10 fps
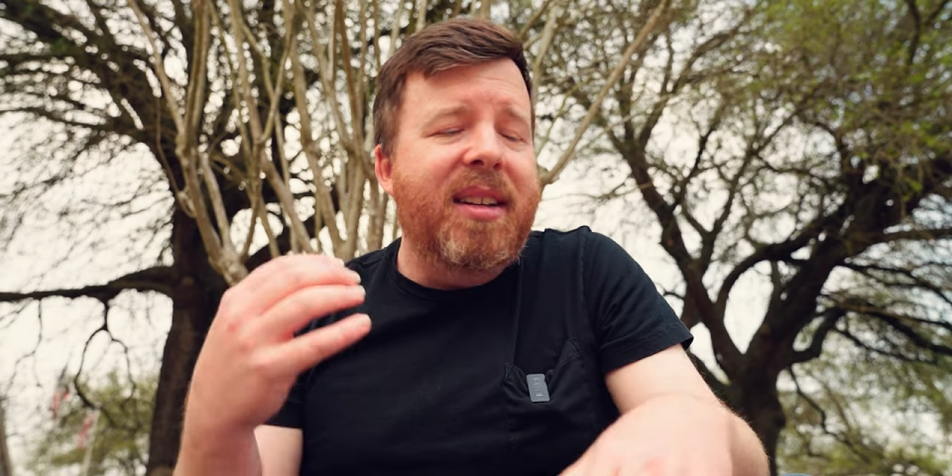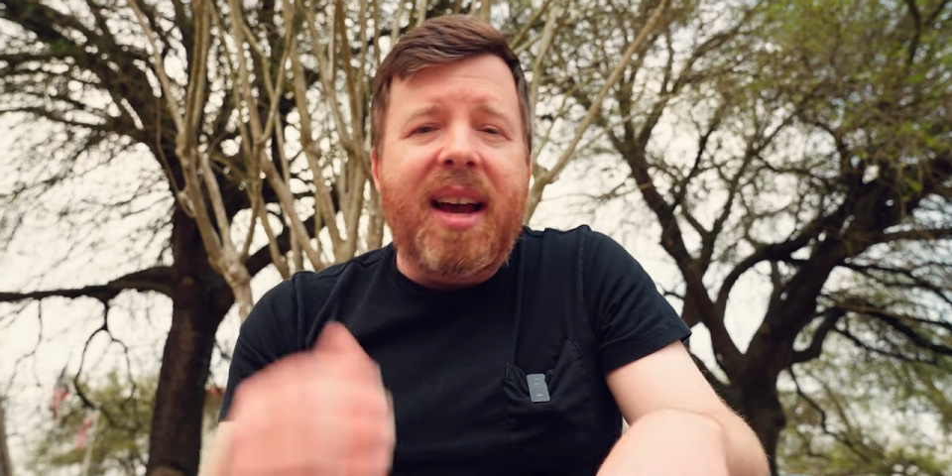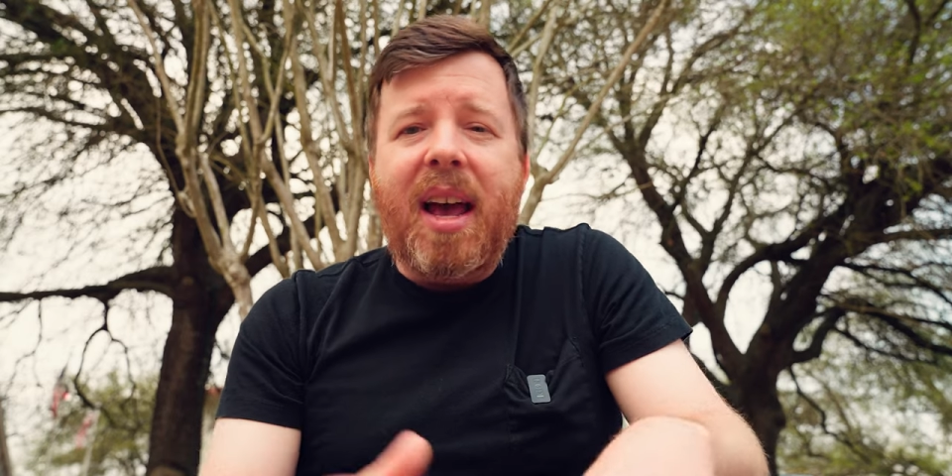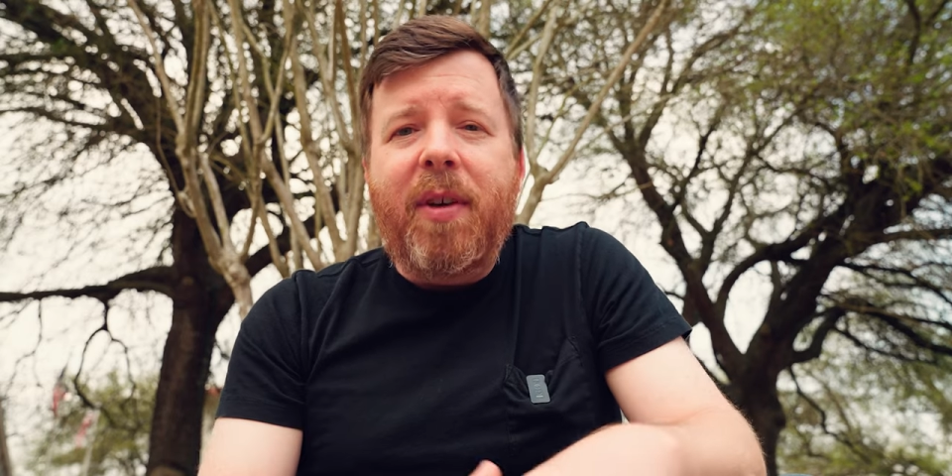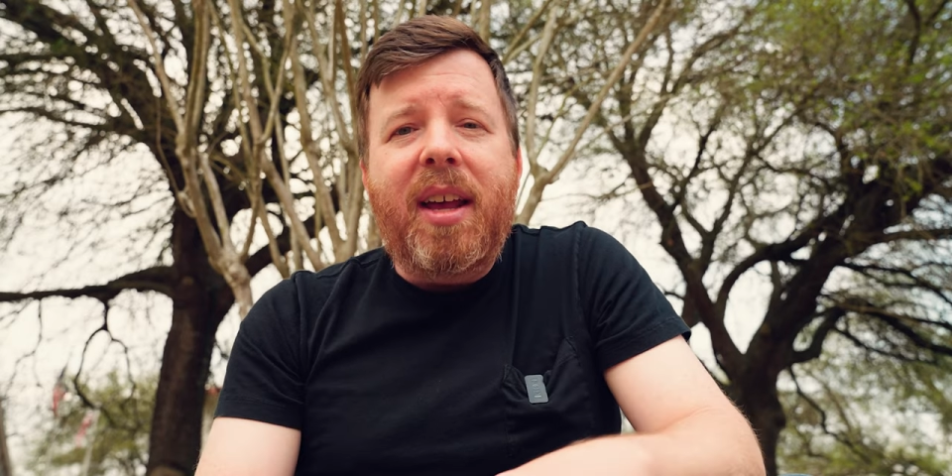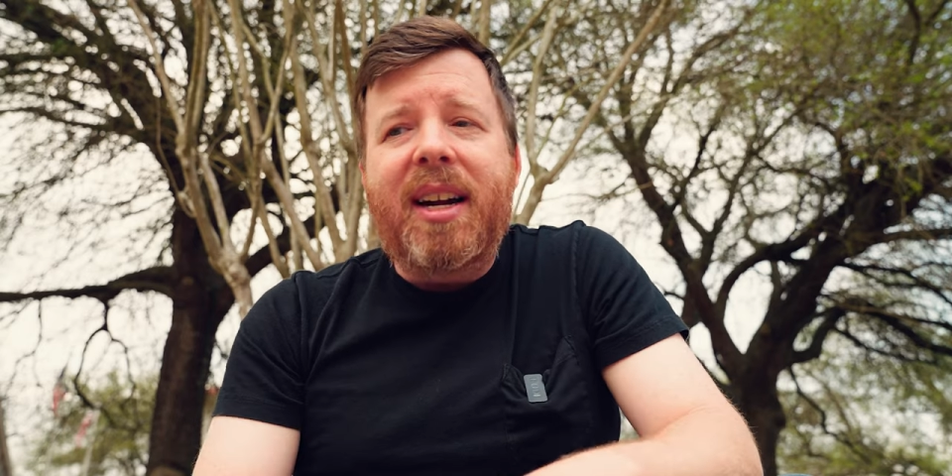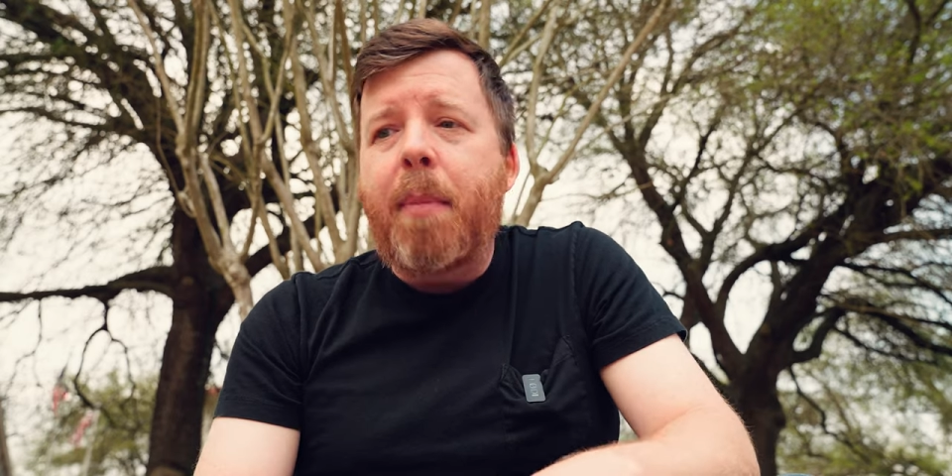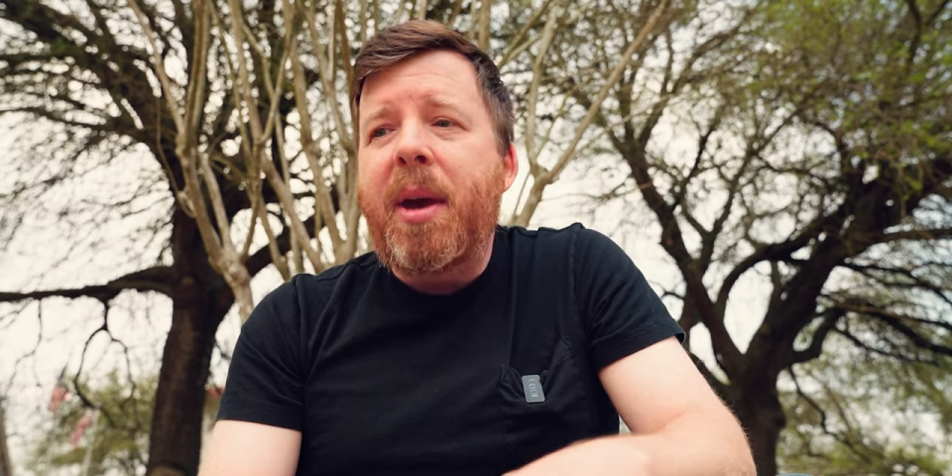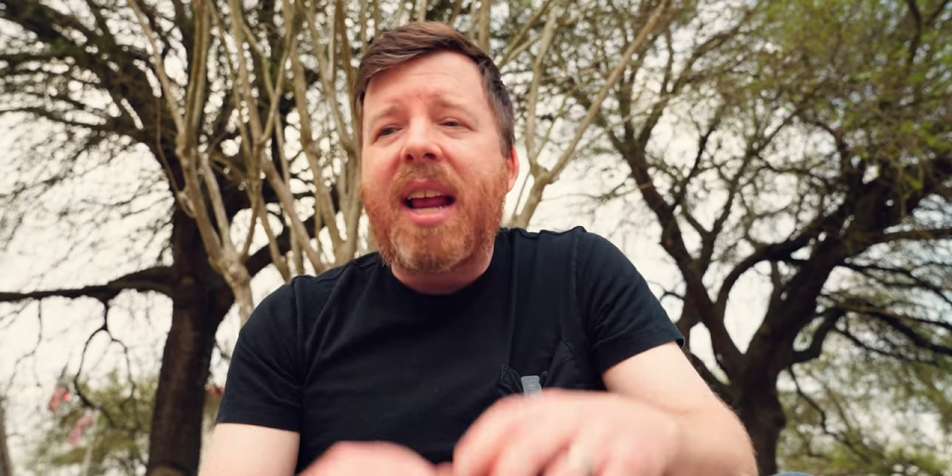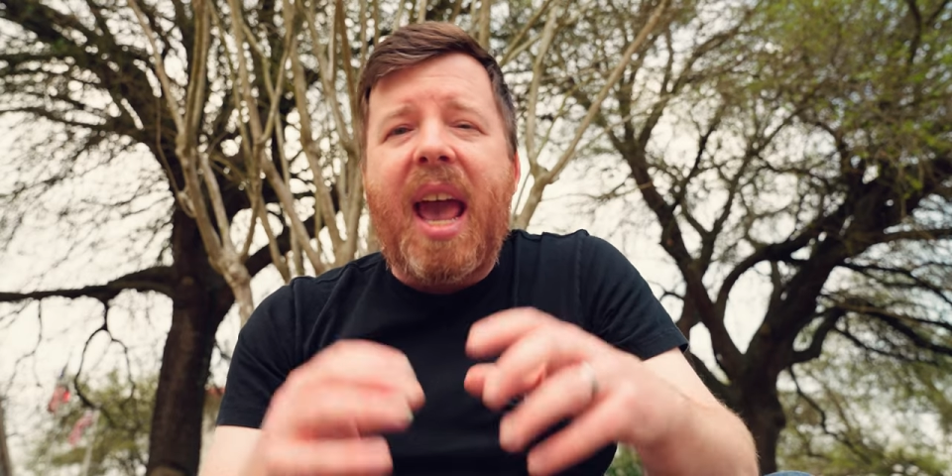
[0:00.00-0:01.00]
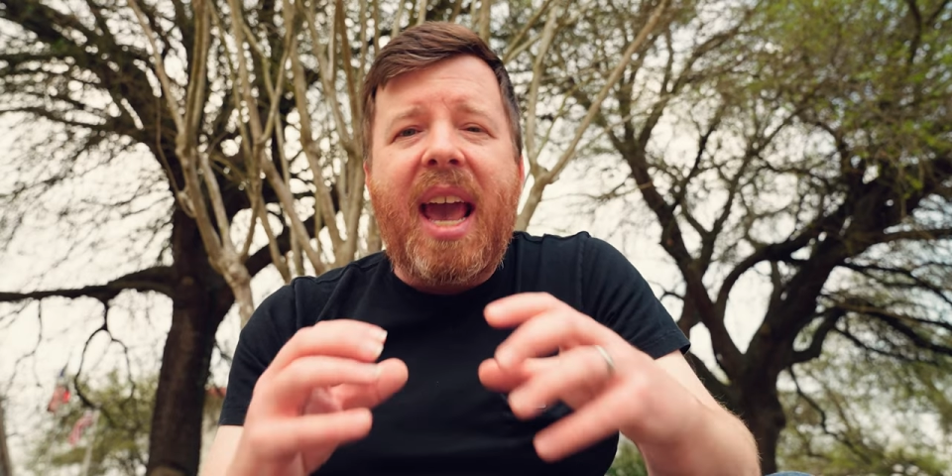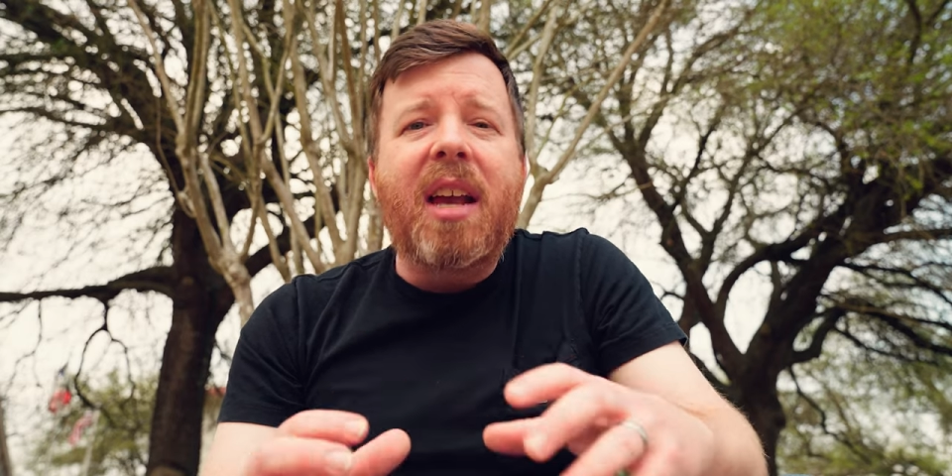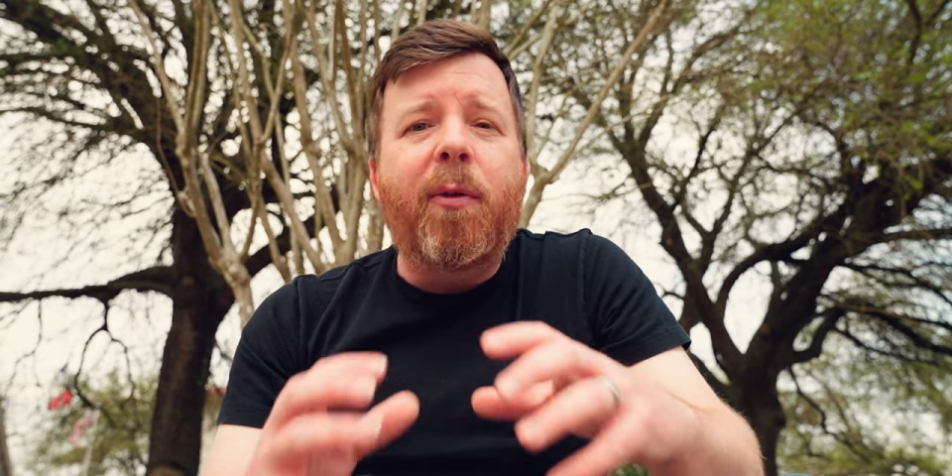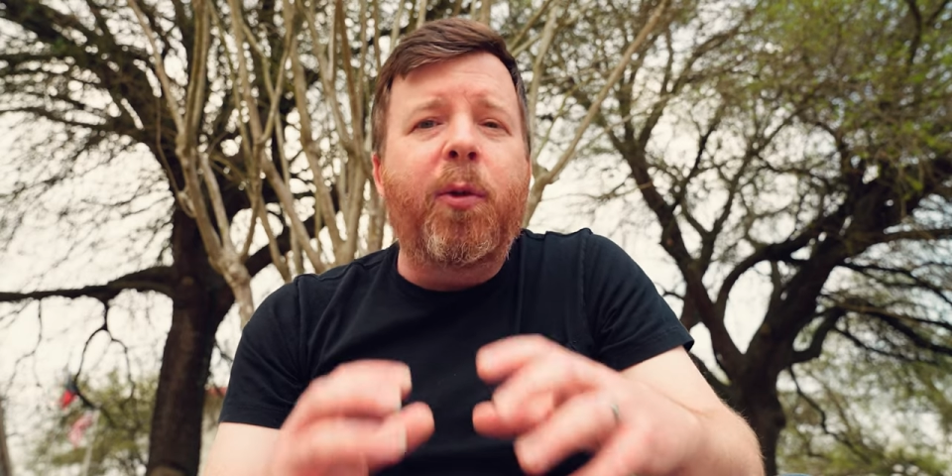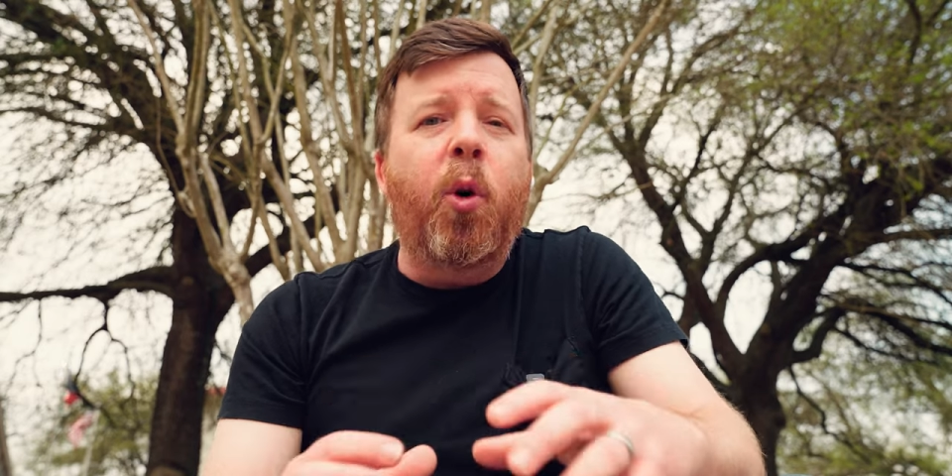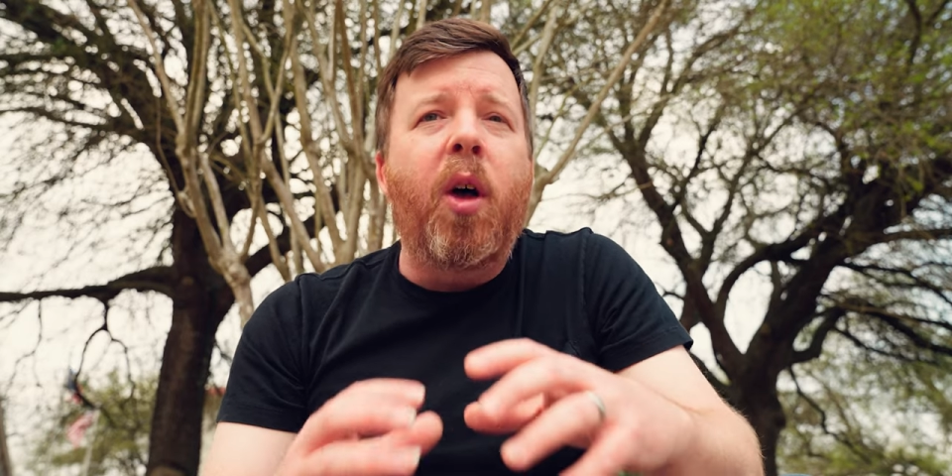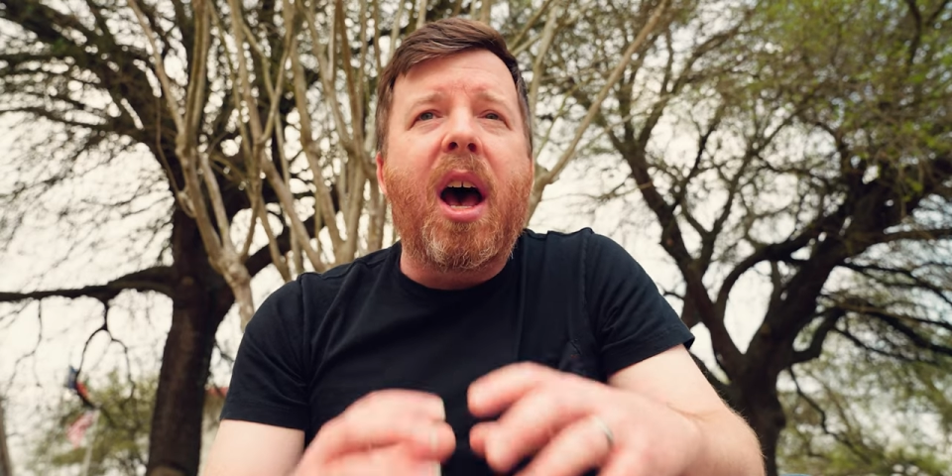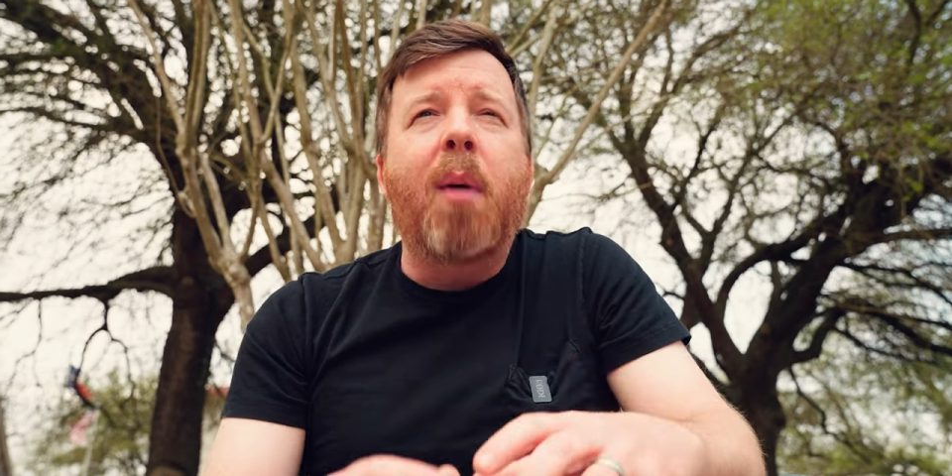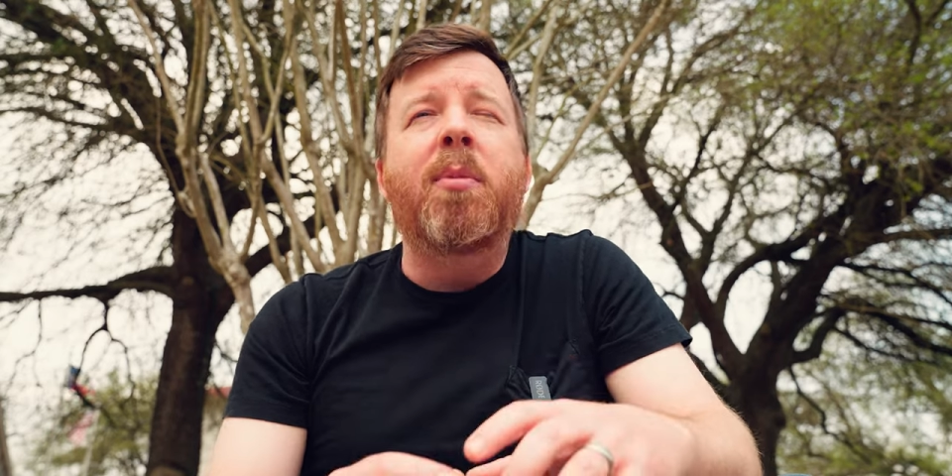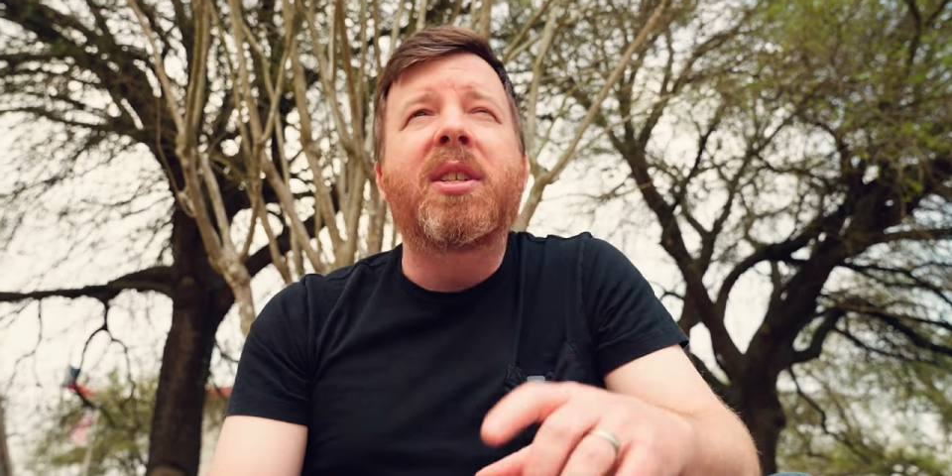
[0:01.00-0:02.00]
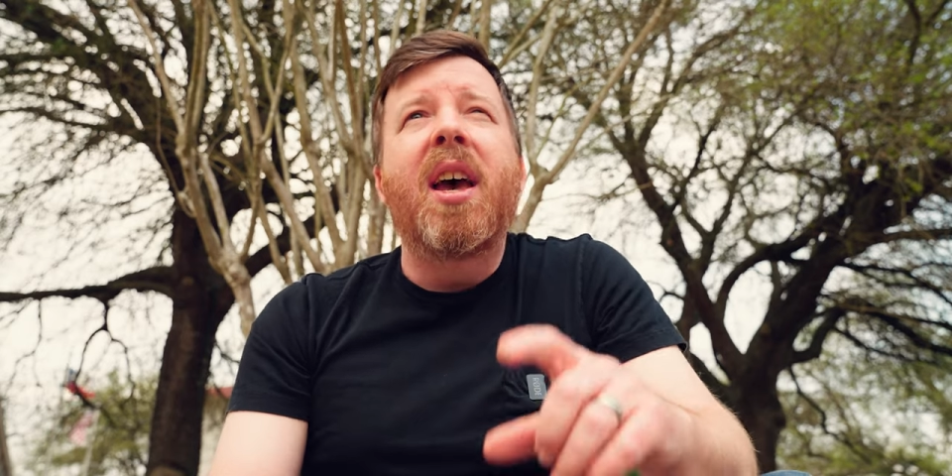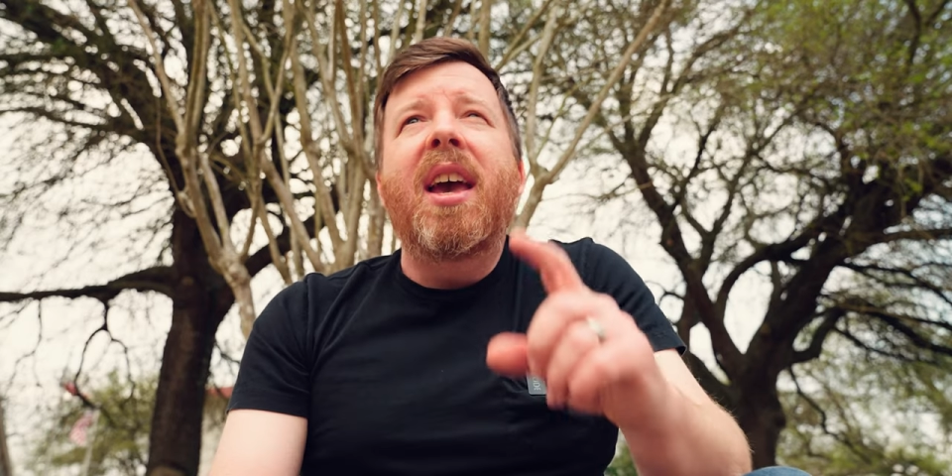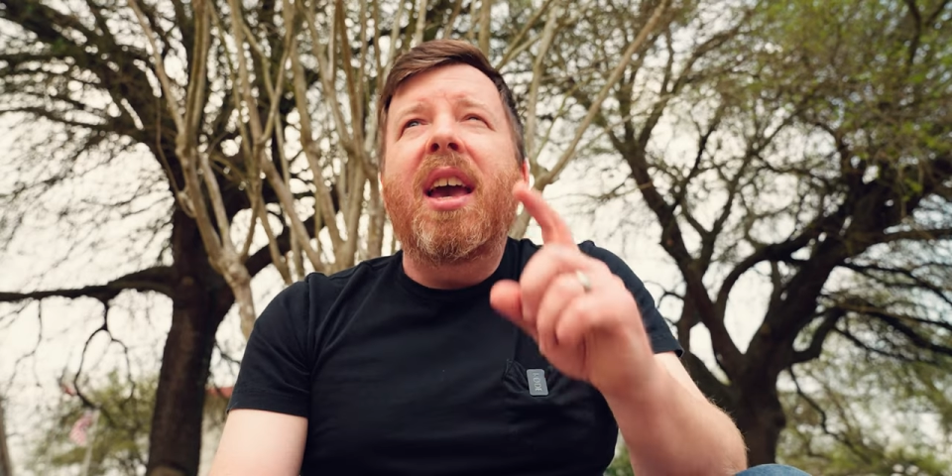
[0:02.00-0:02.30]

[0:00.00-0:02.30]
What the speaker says: dive in, and I made 8 full albums.